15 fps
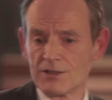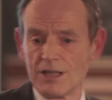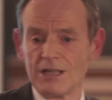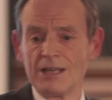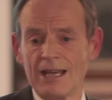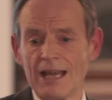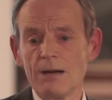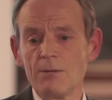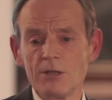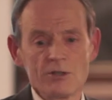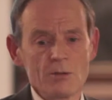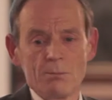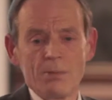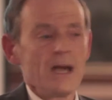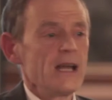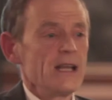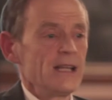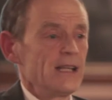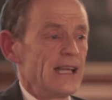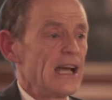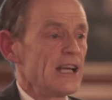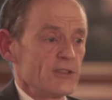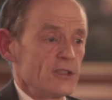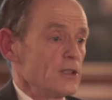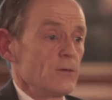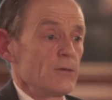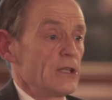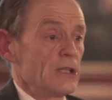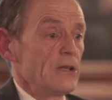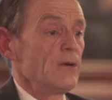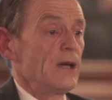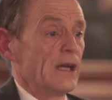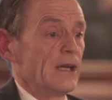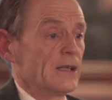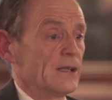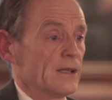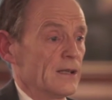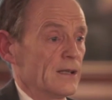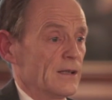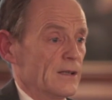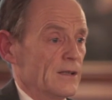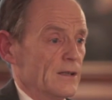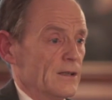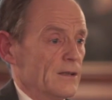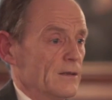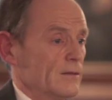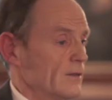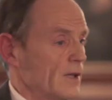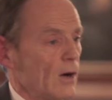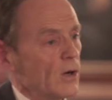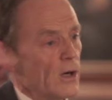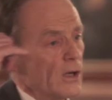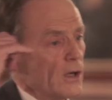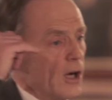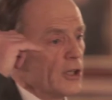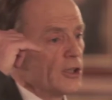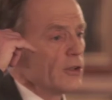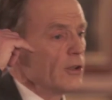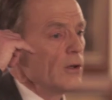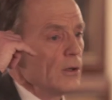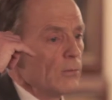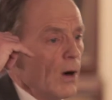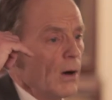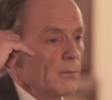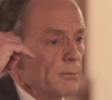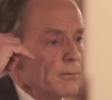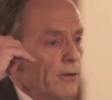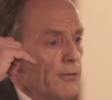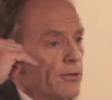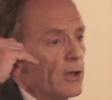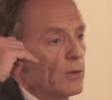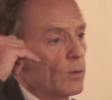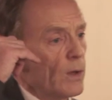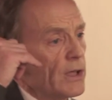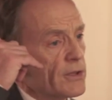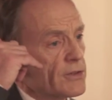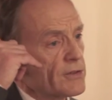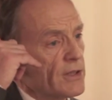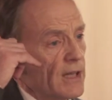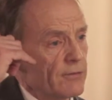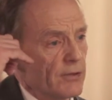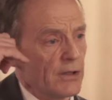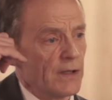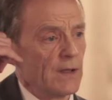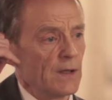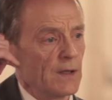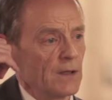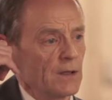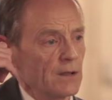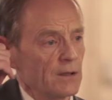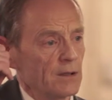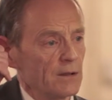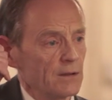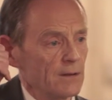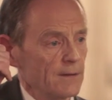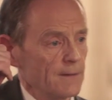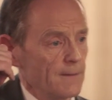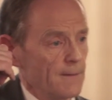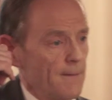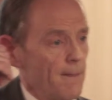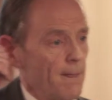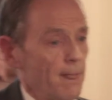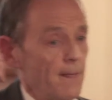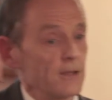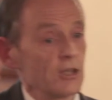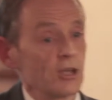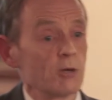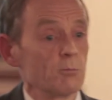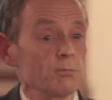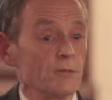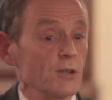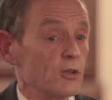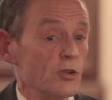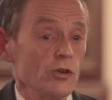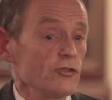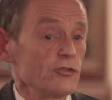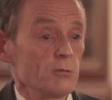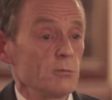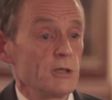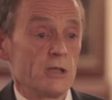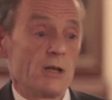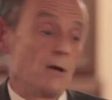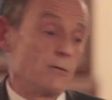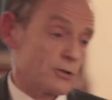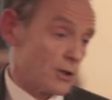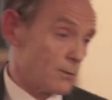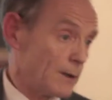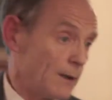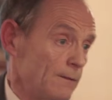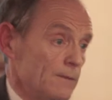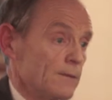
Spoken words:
in now. It's a pain in the ass. I don't want to do it. Now, I can do you one, but it'll be 3 weeks delivery. And the customer, you know, is going to do it.